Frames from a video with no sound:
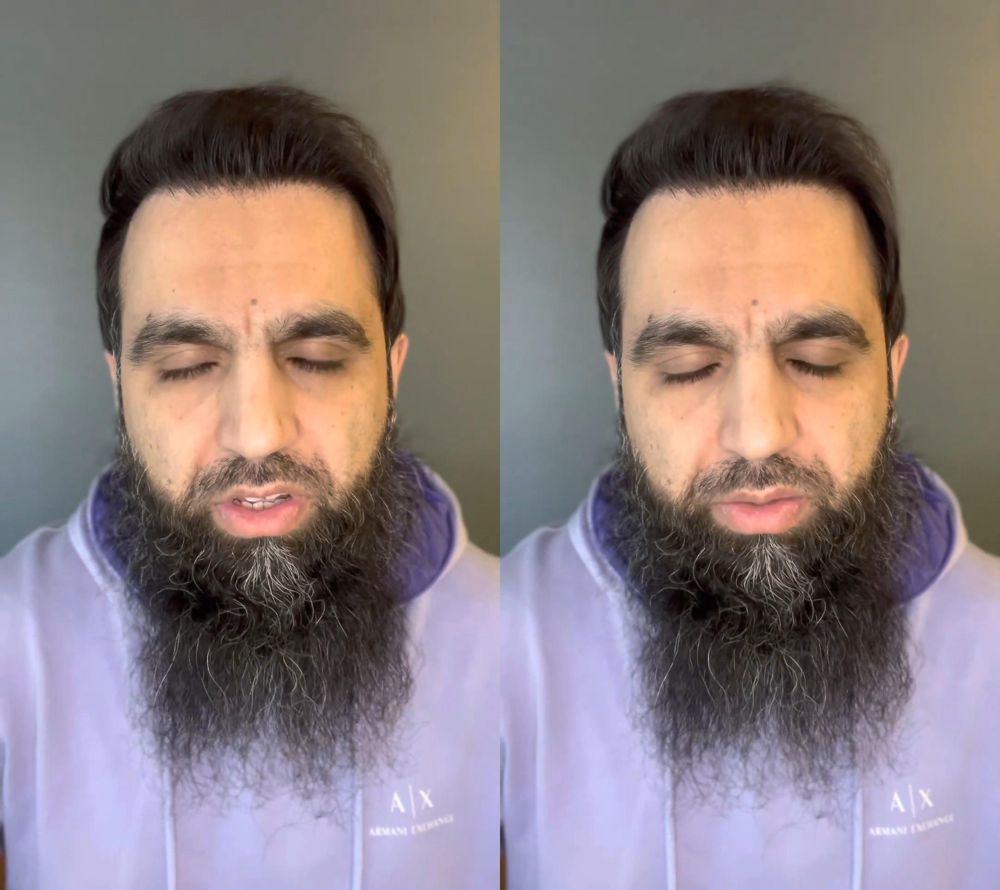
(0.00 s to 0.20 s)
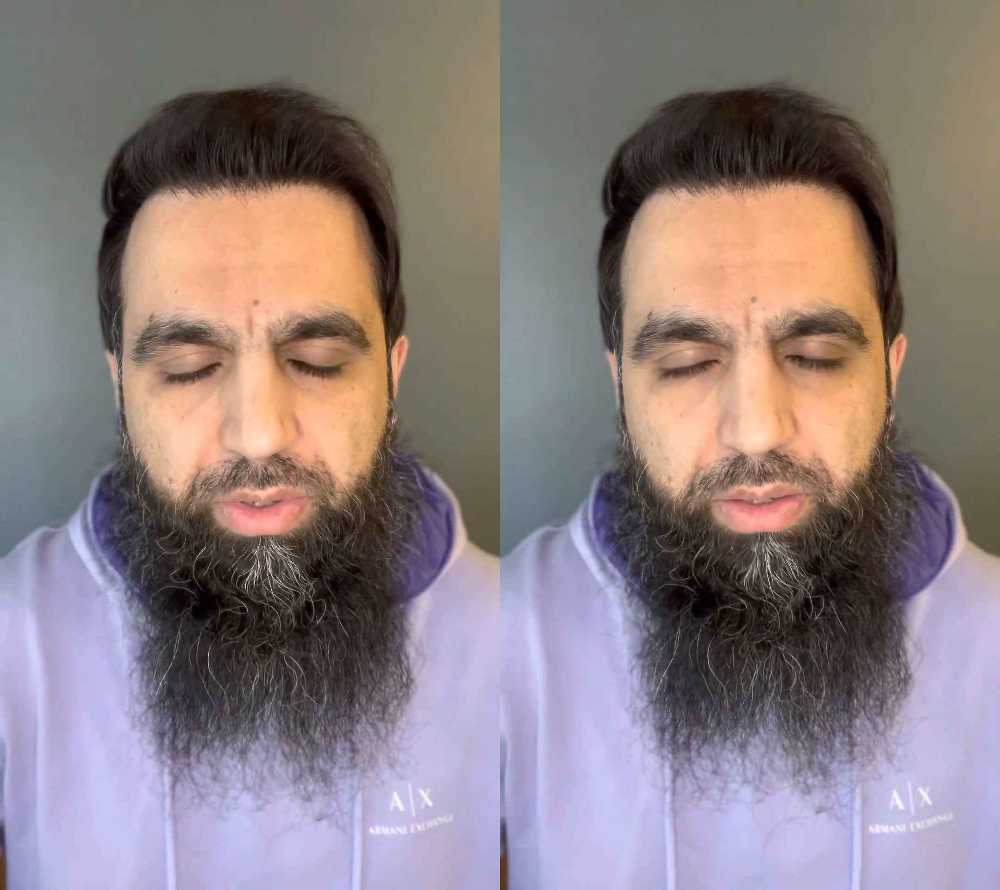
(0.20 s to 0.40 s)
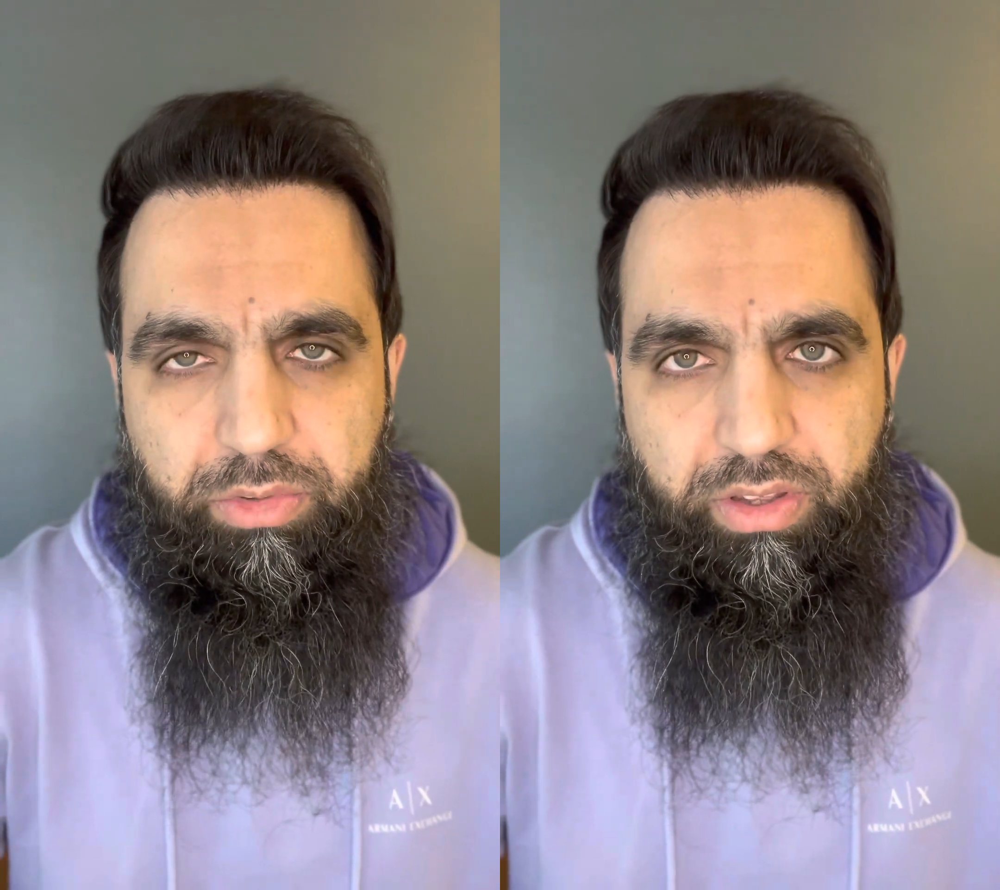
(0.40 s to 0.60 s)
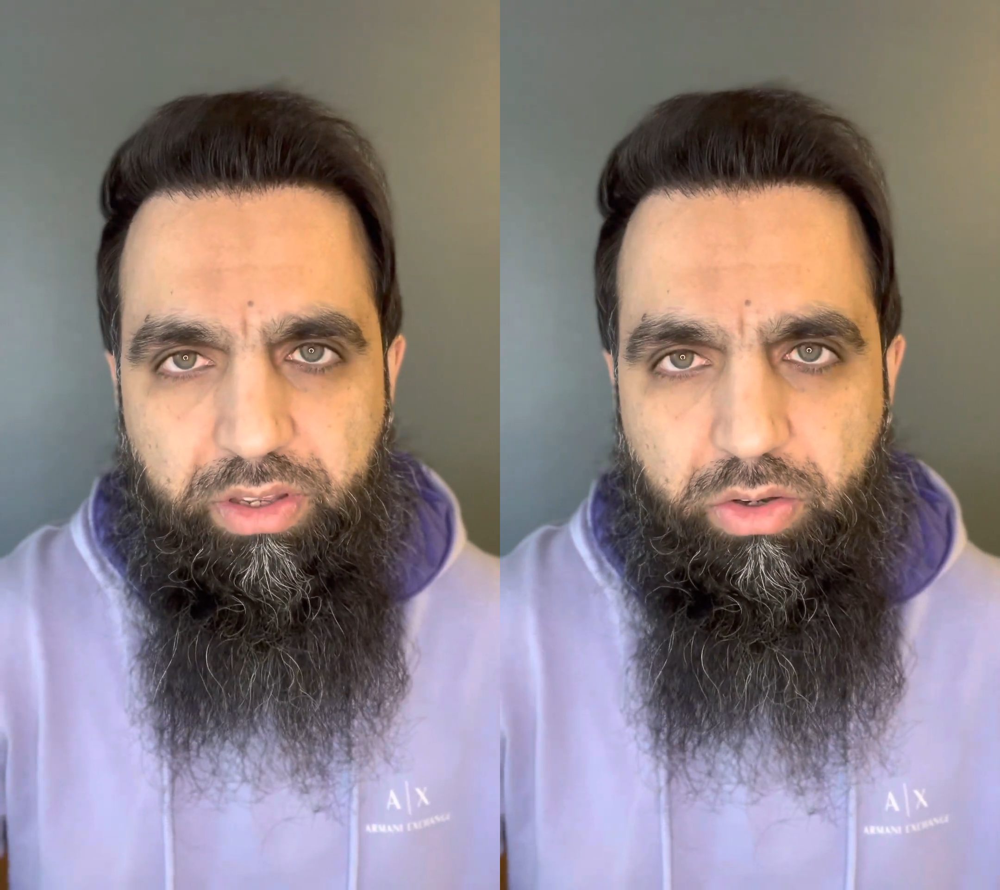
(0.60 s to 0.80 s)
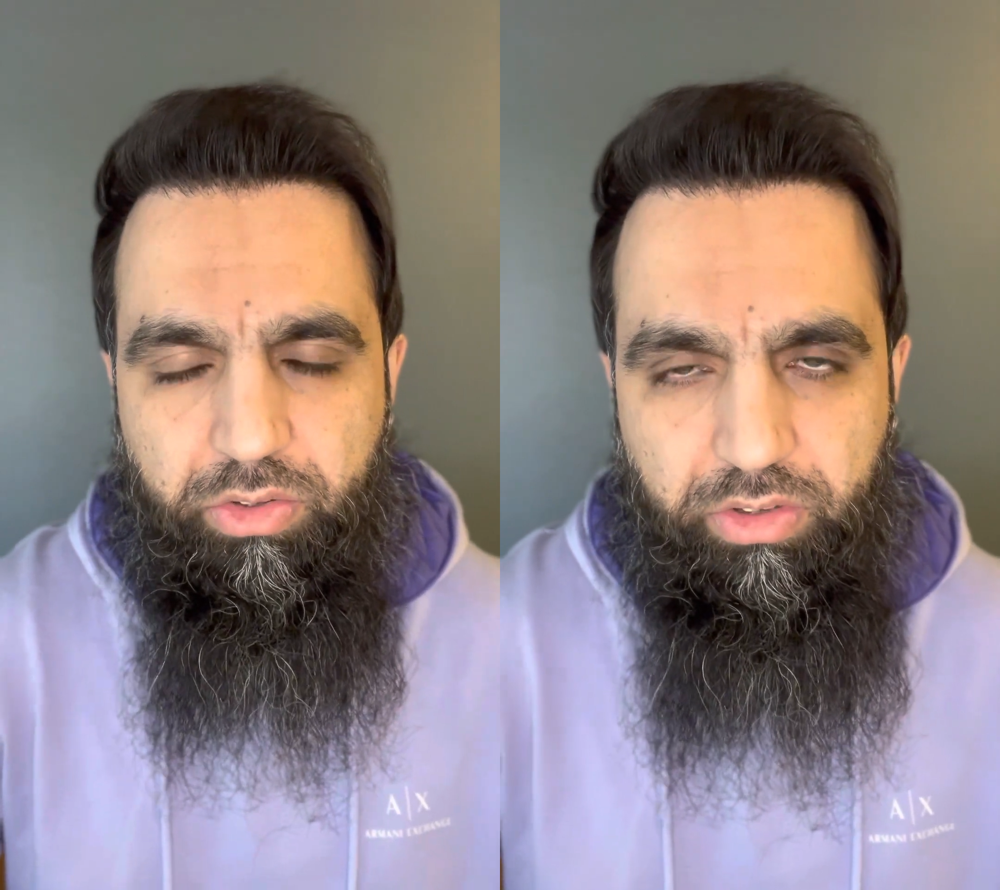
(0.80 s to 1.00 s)
can become
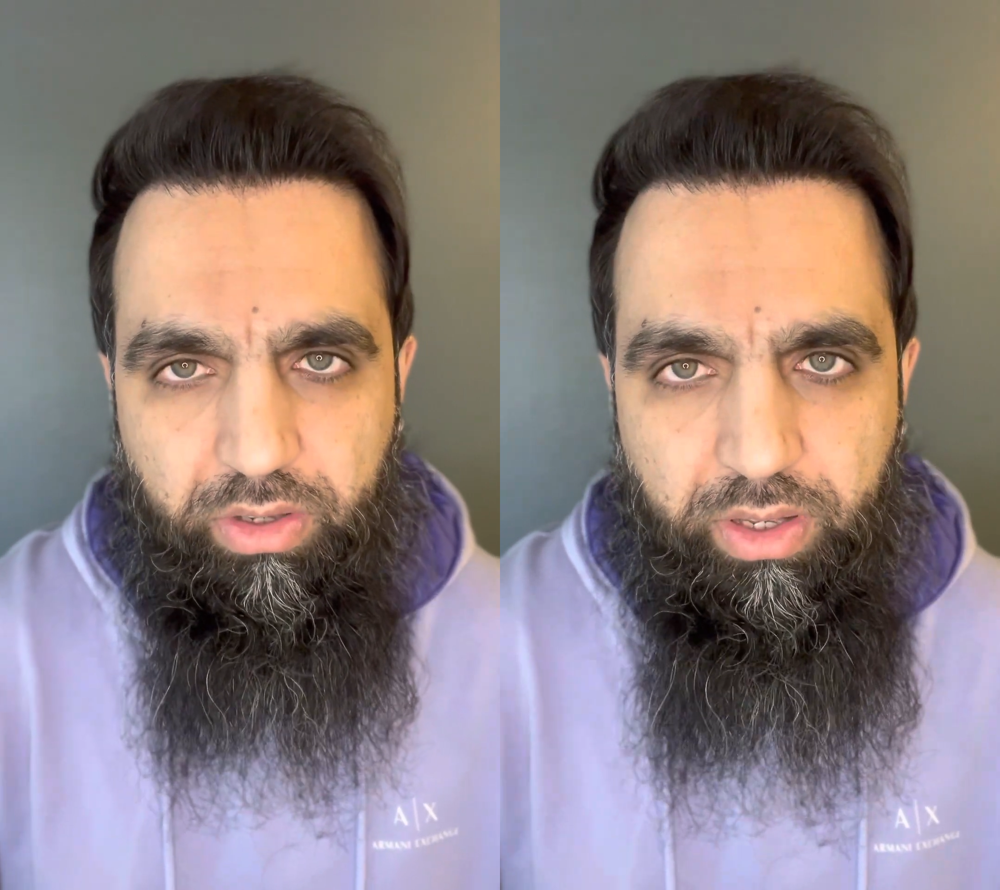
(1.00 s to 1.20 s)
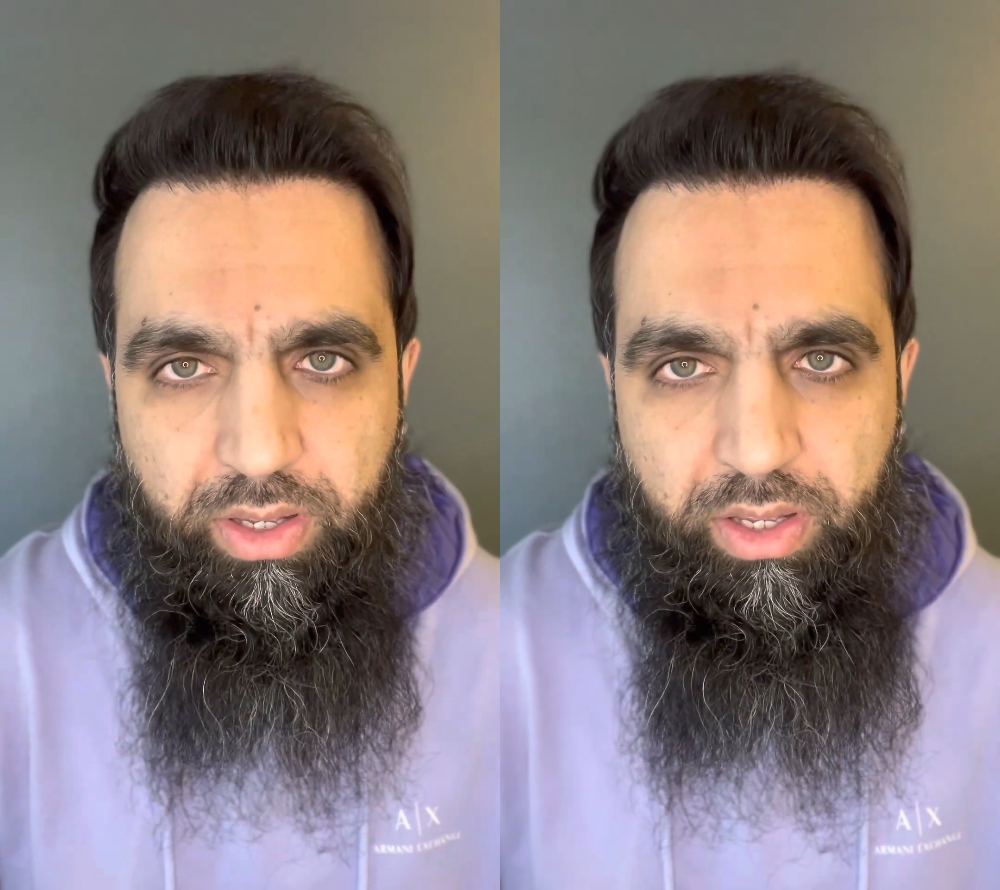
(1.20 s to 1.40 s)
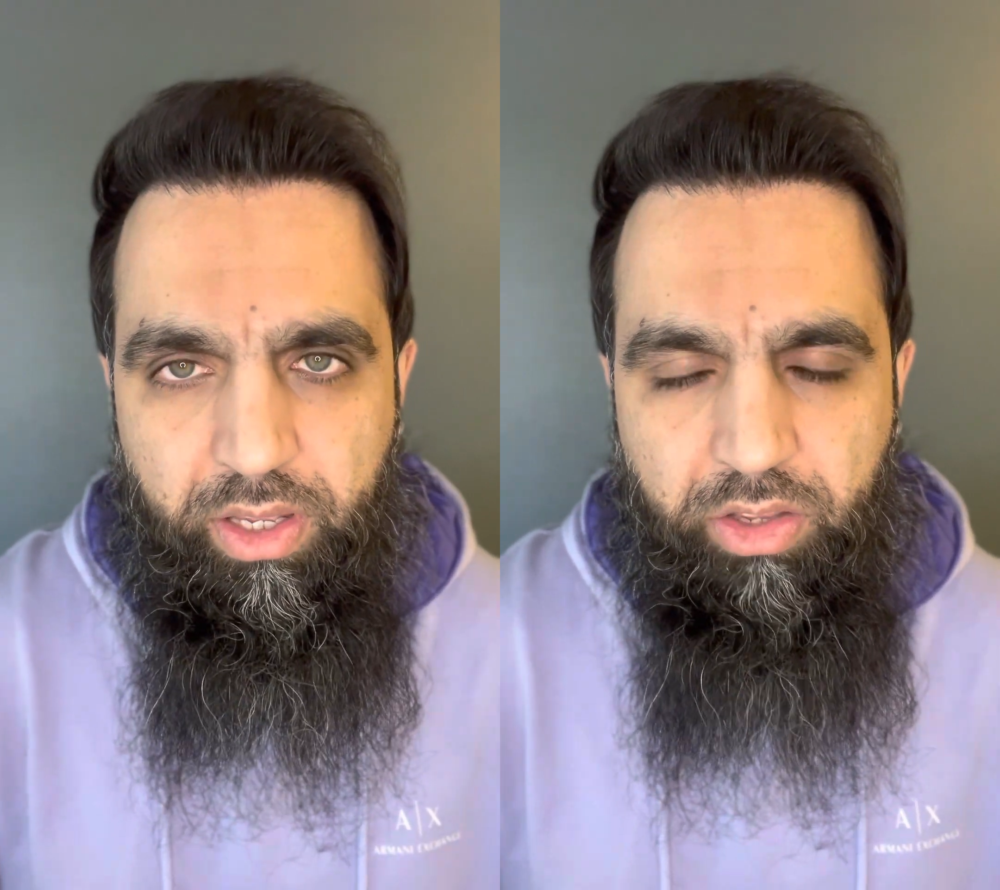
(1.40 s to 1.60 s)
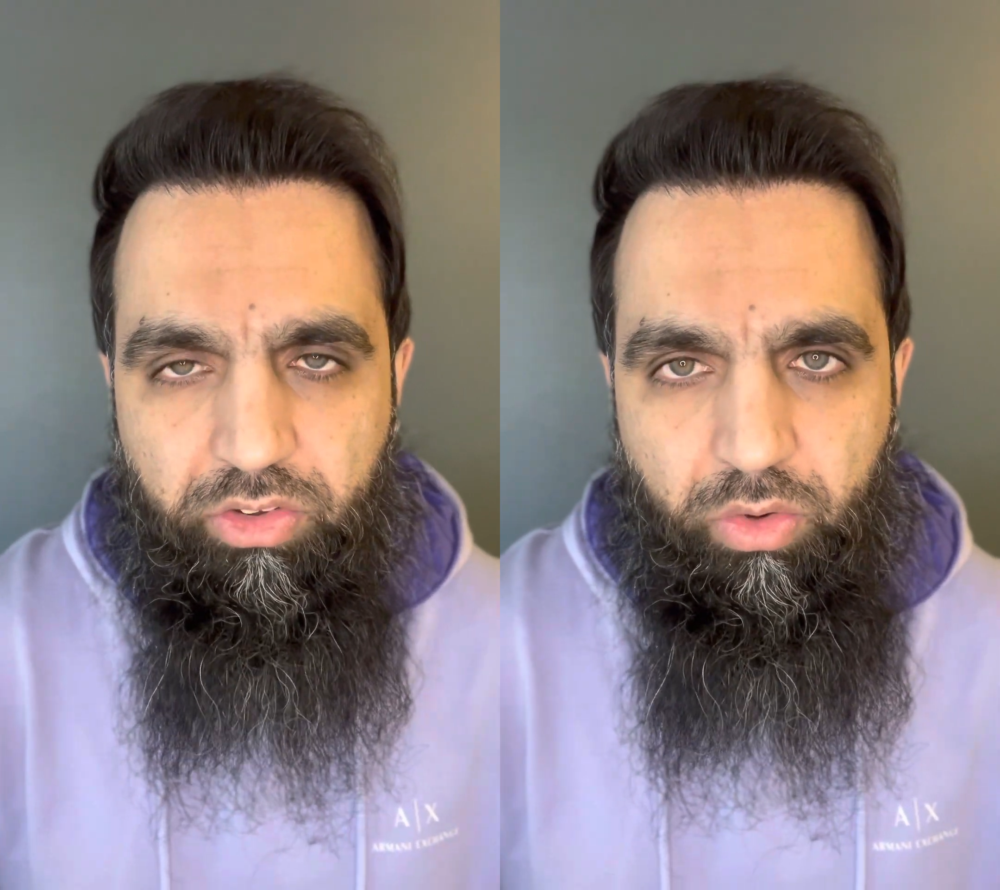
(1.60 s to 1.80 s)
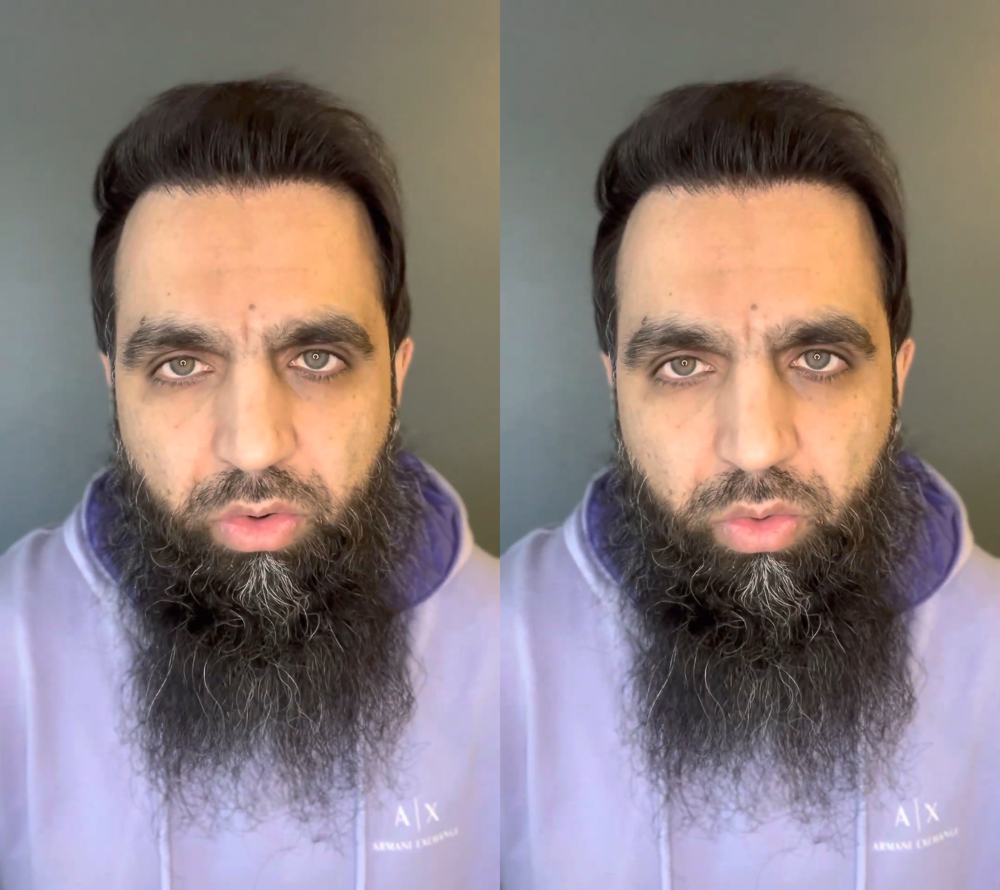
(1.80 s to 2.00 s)
psychotic.
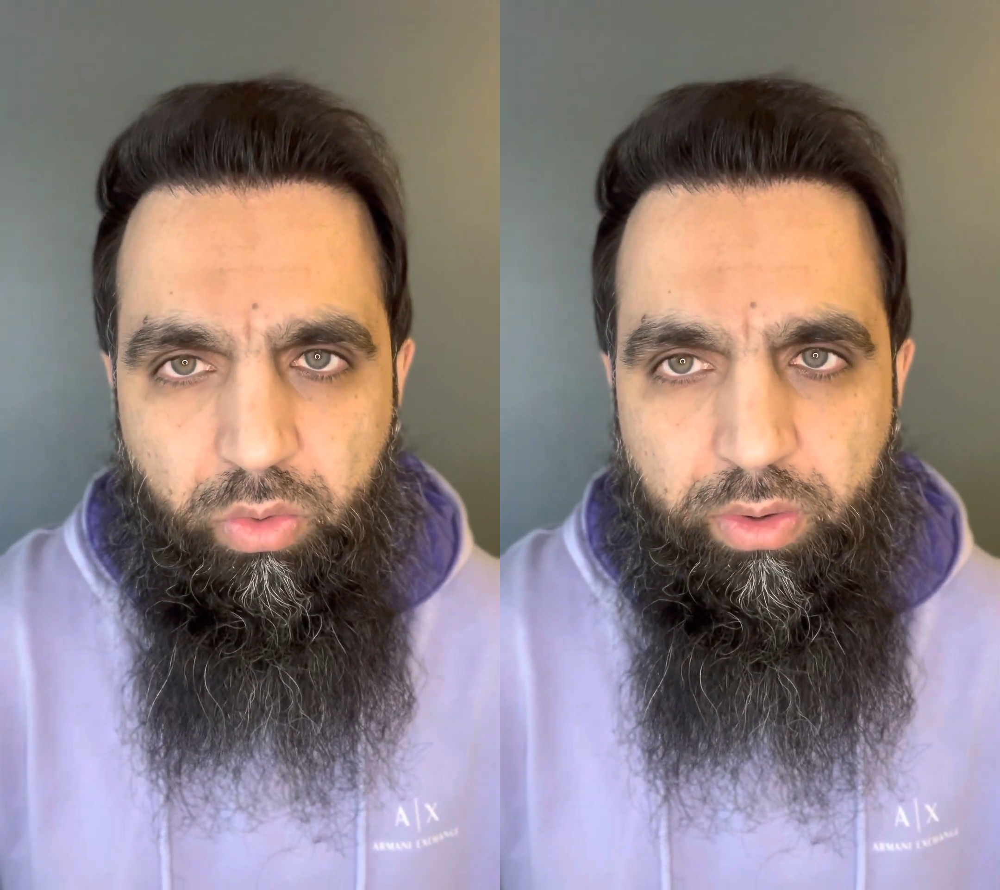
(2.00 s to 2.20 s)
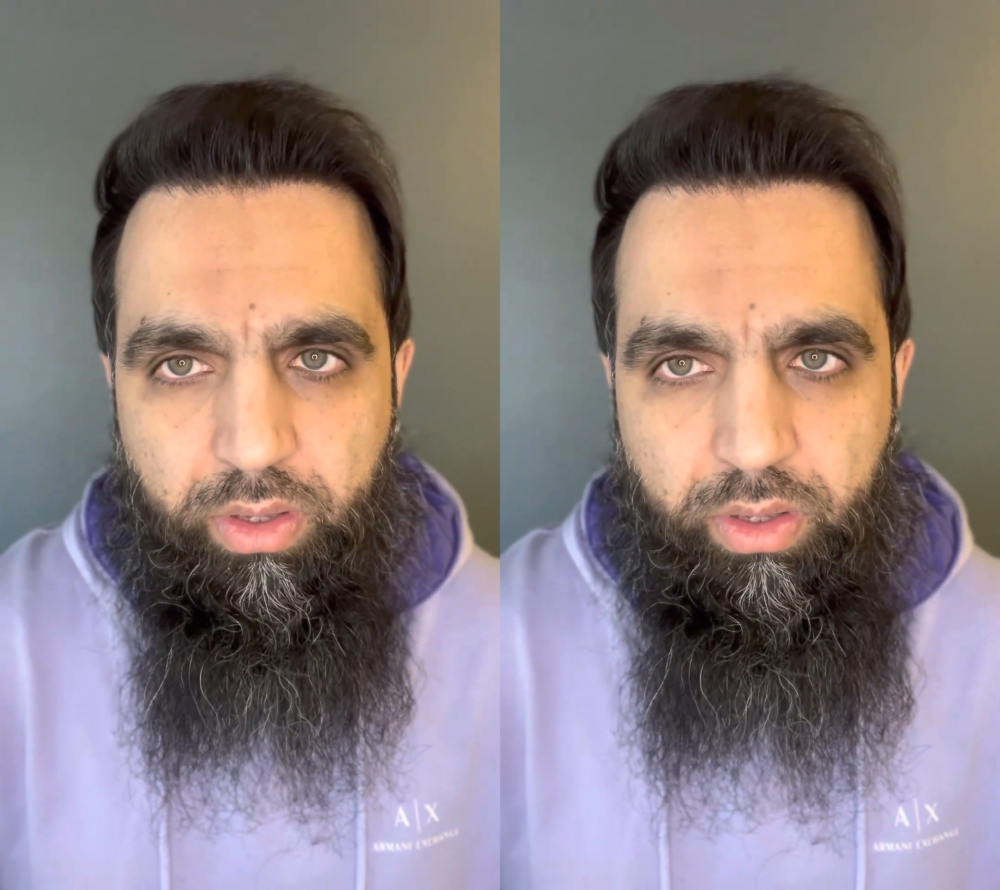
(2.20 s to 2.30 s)
So